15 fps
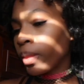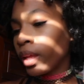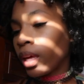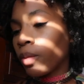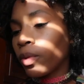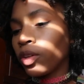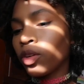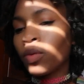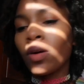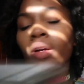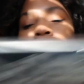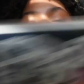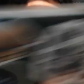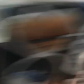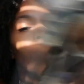And when you
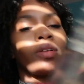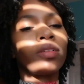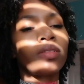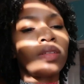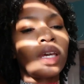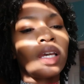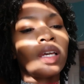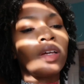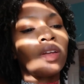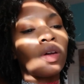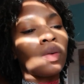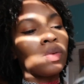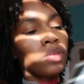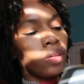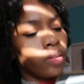are taking
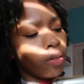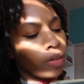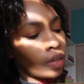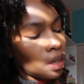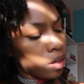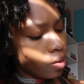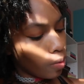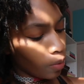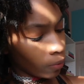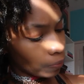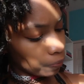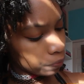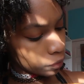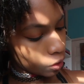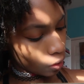notes on your Kindle,
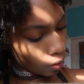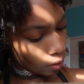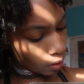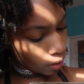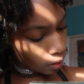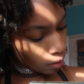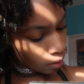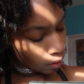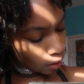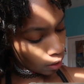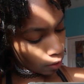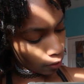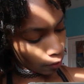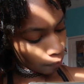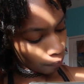you can click on
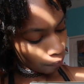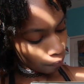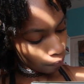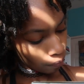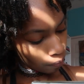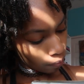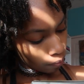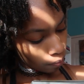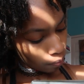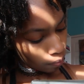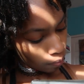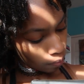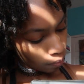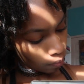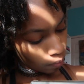here,
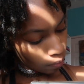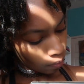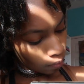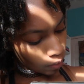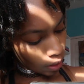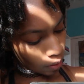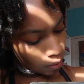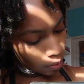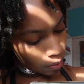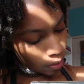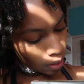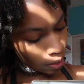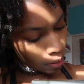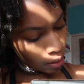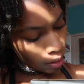that little
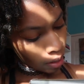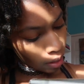thing,